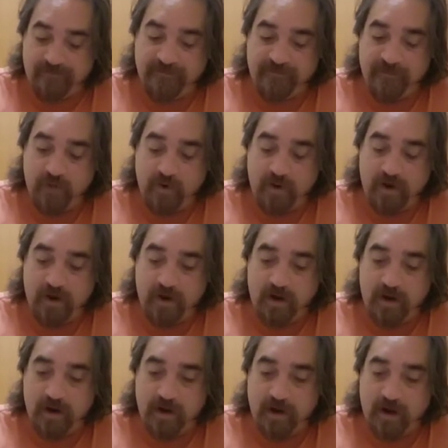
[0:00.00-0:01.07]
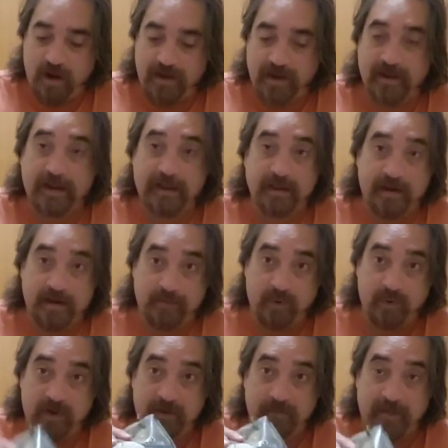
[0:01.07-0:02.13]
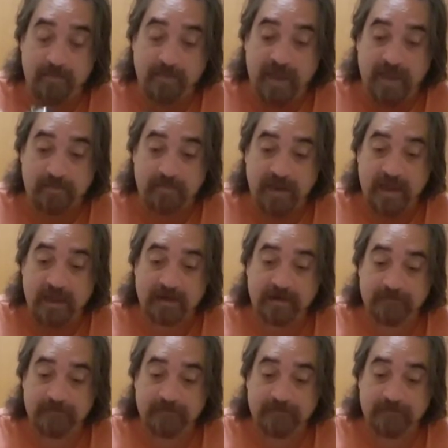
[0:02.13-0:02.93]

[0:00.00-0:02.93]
for and I put it in my backpack.